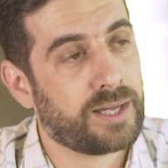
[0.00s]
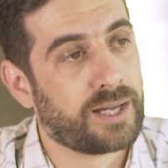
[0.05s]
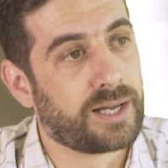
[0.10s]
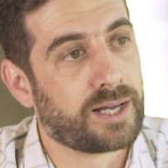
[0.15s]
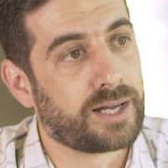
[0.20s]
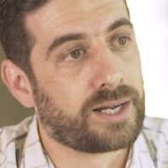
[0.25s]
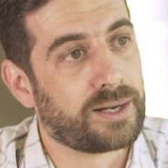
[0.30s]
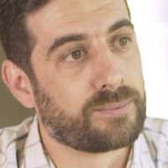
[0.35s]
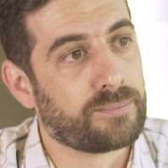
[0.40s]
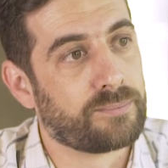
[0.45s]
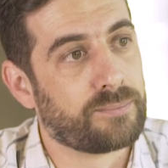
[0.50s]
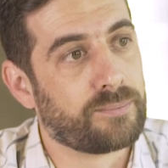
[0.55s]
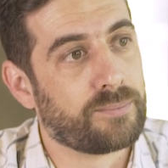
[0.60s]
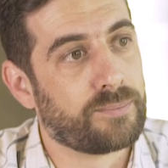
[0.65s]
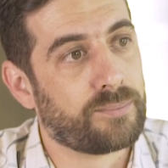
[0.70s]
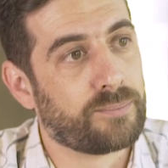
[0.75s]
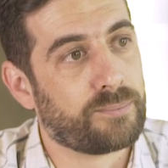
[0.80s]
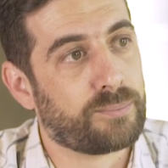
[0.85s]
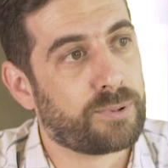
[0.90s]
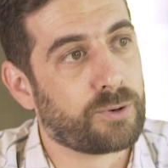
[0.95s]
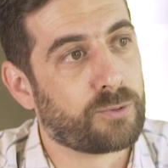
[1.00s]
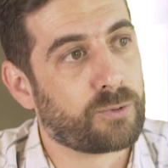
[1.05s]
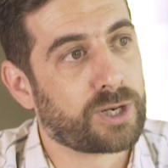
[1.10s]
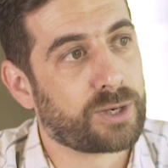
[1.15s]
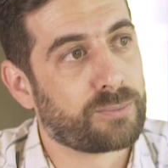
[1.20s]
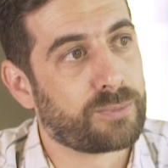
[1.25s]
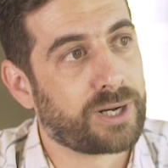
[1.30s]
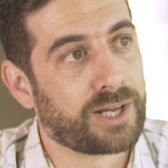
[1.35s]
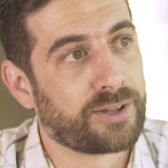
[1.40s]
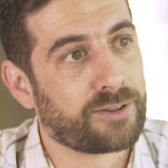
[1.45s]
Um, but one
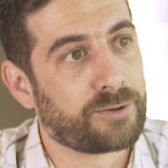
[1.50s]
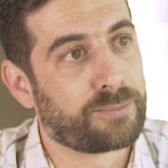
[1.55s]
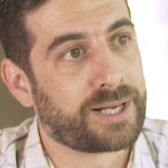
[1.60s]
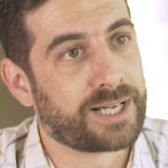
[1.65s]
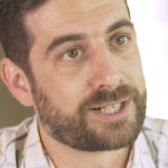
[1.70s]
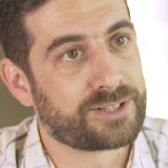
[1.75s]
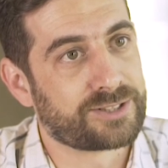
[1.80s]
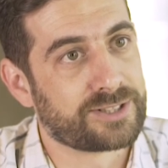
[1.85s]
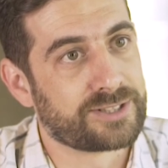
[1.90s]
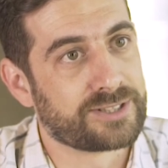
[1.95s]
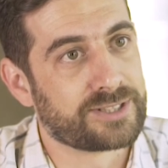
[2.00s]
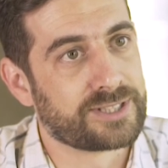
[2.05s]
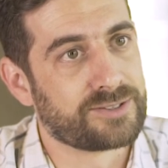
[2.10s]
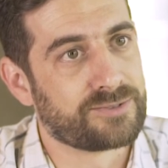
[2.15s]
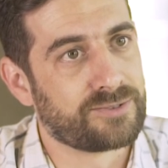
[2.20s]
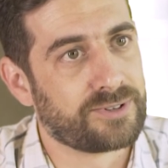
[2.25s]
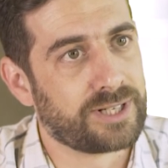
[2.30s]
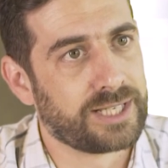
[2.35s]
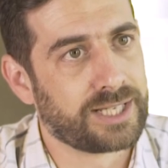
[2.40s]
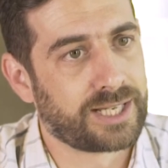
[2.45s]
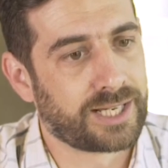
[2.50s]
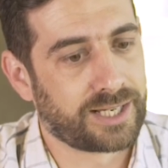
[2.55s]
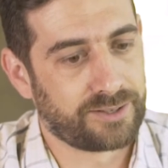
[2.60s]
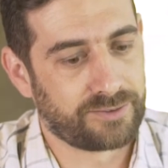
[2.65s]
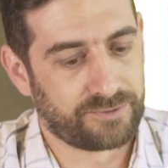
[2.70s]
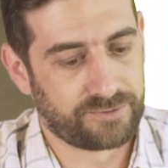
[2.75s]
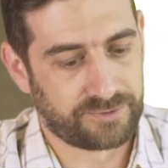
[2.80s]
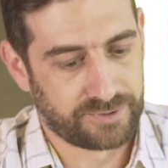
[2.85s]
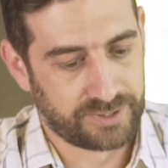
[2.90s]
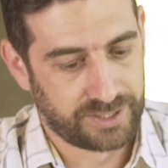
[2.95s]
of my other passions is really kind
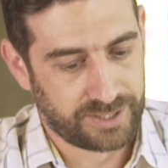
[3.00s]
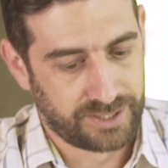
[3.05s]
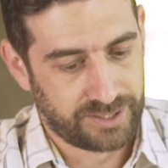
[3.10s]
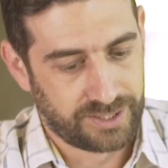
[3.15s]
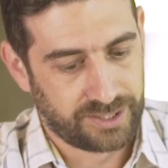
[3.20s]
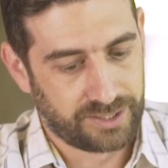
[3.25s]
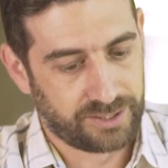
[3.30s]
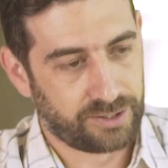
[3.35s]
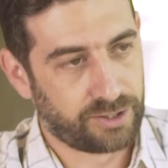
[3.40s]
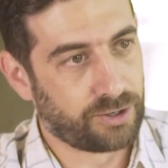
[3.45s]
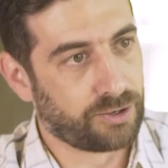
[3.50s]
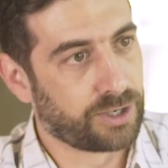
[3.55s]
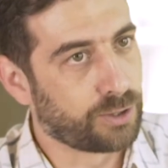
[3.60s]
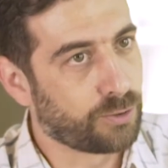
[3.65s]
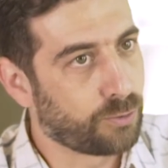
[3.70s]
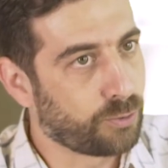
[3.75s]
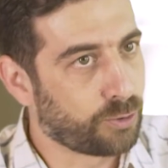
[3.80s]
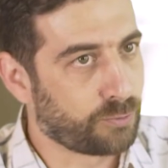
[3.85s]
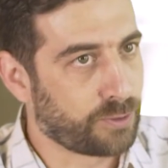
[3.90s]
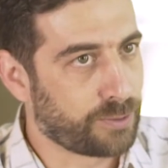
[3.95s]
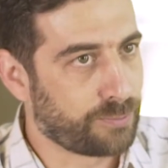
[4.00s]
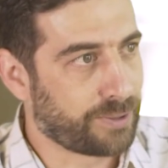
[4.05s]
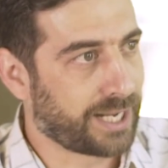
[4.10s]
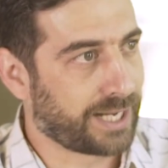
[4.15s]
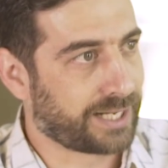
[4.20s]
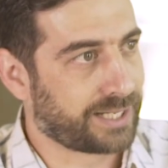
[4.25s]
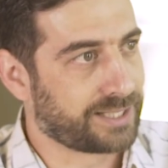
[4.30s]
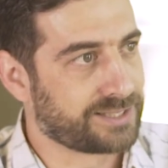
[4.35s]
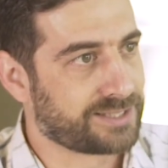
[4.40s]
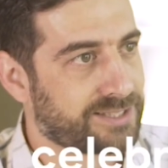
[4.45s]
of going all the way
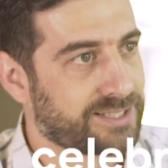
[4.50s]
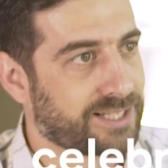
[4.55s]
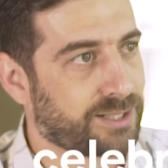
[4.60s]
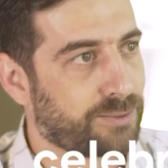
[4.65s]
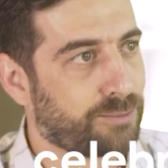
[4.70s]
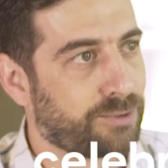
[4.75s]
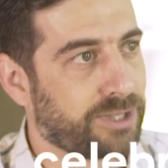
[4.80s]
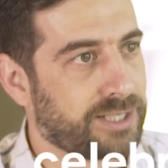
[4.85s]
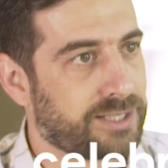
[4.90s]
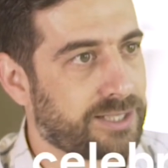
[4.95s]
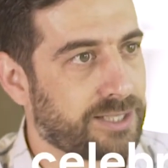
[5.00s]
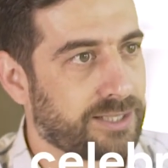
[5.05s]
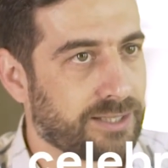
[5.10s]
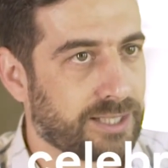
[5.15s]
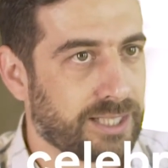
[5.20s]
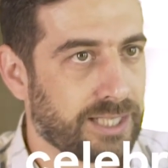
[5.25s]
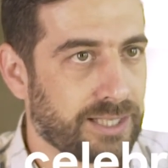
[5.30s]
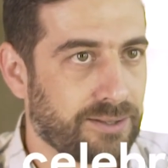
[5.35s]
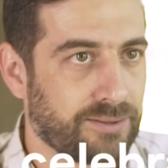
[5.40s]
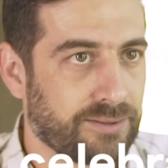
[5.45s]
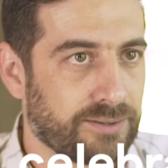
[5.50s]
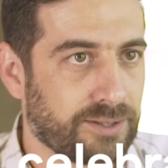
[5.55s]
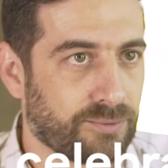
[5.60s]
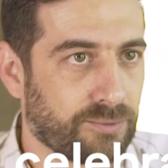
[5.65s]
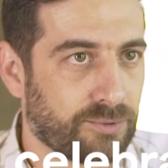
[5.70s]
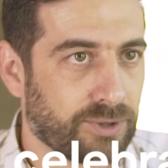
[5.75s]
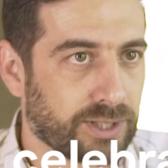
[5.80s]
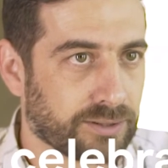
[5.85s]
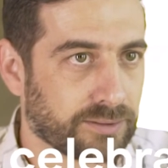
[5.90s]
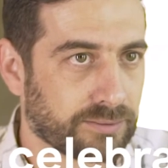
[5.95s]
back and celebrating the, the
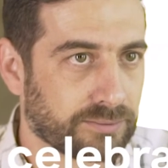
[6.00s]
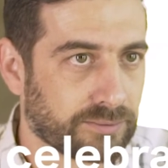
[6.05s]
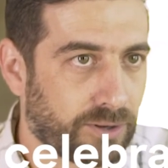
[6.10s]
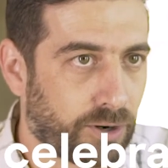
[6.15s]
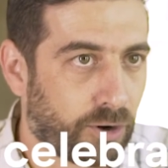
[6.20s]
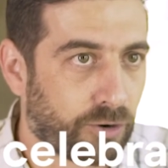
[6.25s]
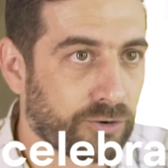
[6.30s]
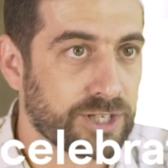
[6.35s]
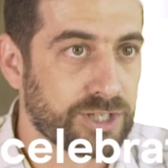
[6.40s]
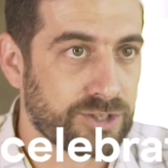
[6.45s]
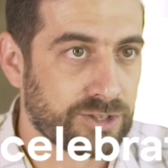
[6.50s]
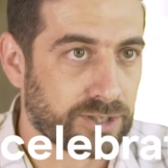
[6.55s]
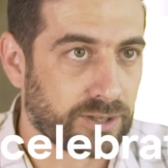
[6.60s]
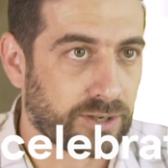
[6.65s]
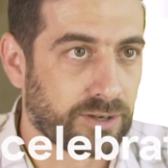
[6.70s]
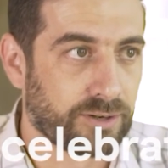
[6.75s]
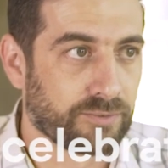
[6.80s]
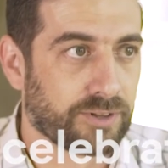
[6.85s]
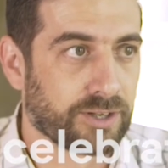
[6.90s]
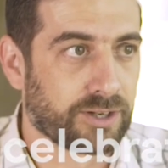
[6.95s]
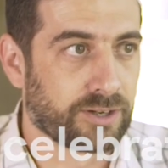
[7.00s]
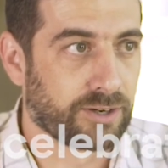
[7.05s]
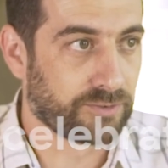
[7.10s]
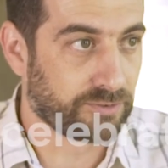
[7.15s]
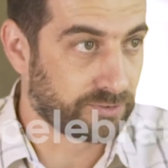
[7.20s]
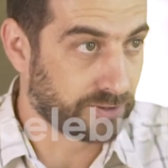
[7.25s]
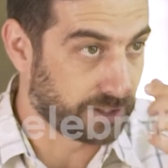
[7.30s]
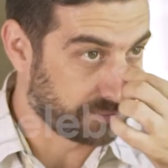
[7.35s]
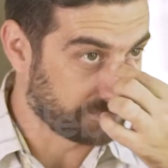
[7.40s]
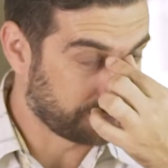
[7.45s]
real origin of the
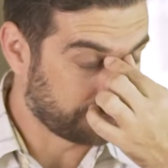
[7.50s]
coffee.